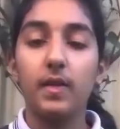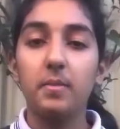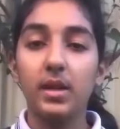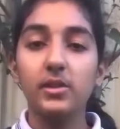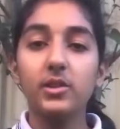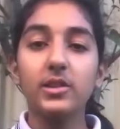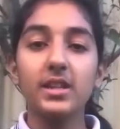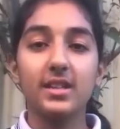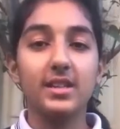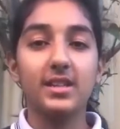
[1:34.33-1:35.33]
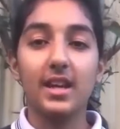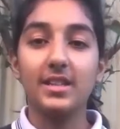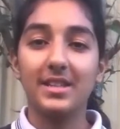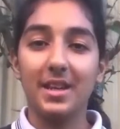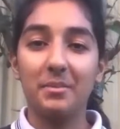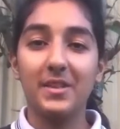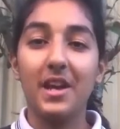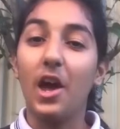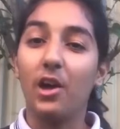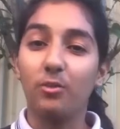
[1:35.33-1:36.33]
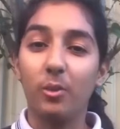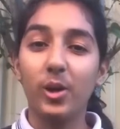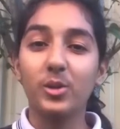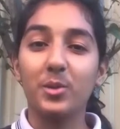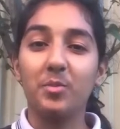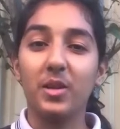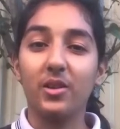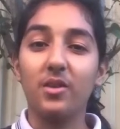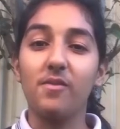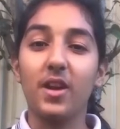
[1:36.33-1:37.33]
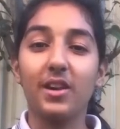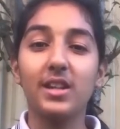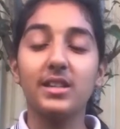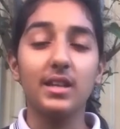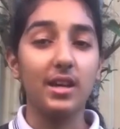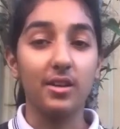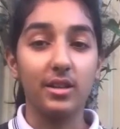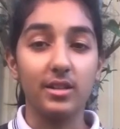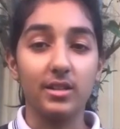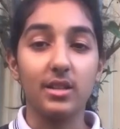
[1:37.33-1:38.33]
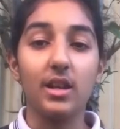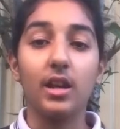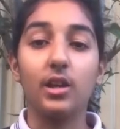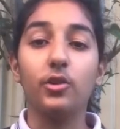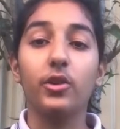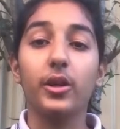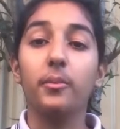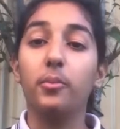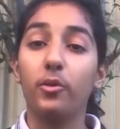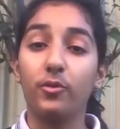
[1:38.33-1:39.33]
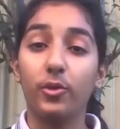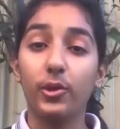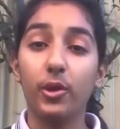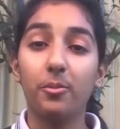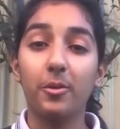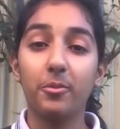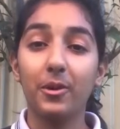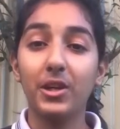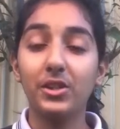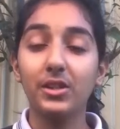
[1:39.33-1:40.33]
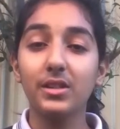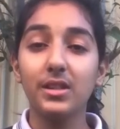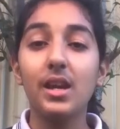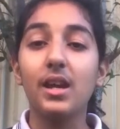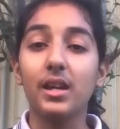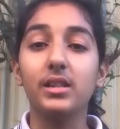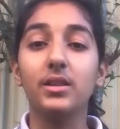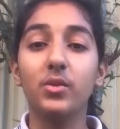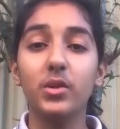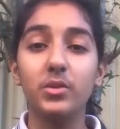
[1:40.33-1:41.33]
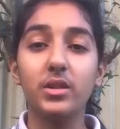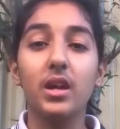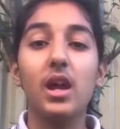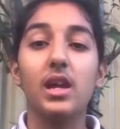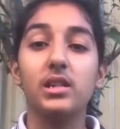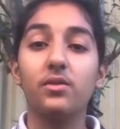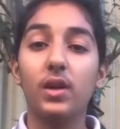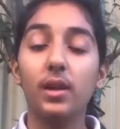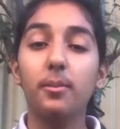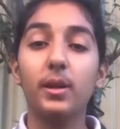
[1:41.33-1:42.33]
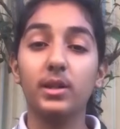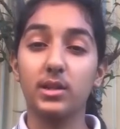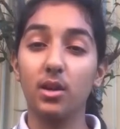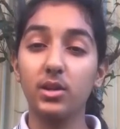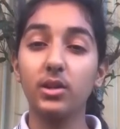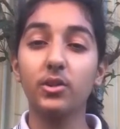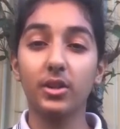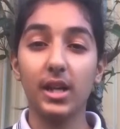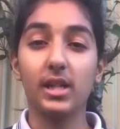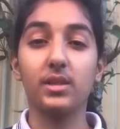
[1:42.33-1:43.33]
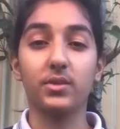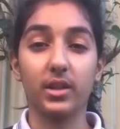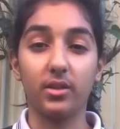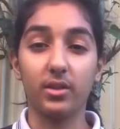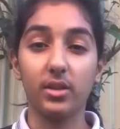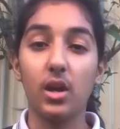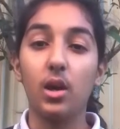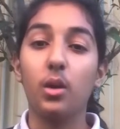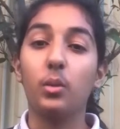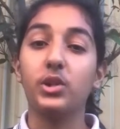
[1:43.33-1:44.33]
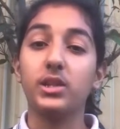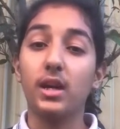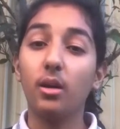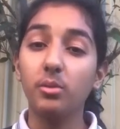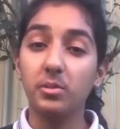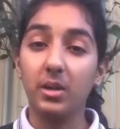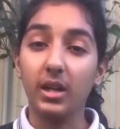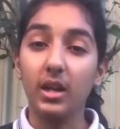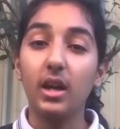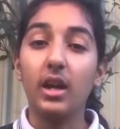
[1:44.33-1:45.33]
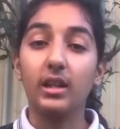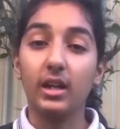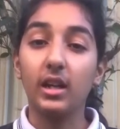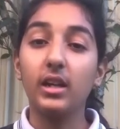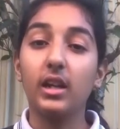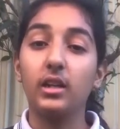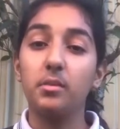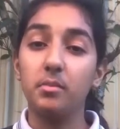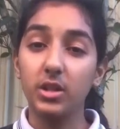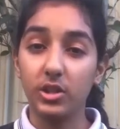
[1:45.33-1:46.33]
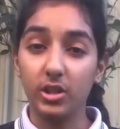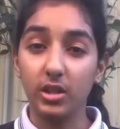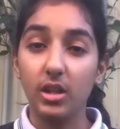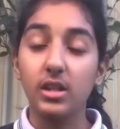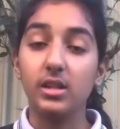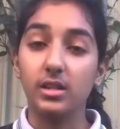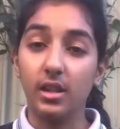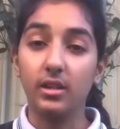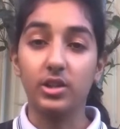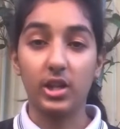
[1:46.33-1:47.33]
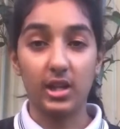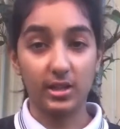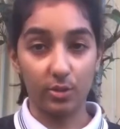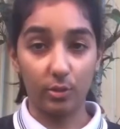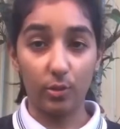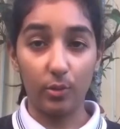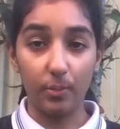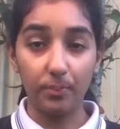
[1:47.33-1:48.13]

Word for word: The mentors at Design Steps have worked with me on various areas, including portfolio preparations, interviews, and developing certain creative skills, which has helped me in getting an admission to Dulwich High School